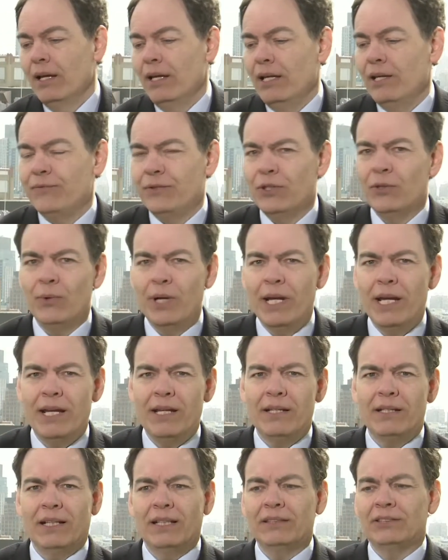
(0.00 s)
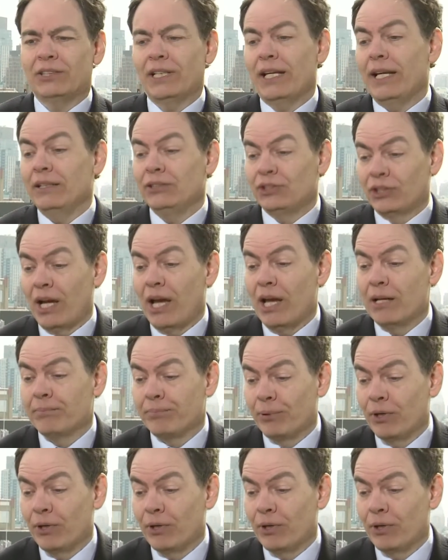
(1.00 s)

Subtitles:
If you read, let's say, John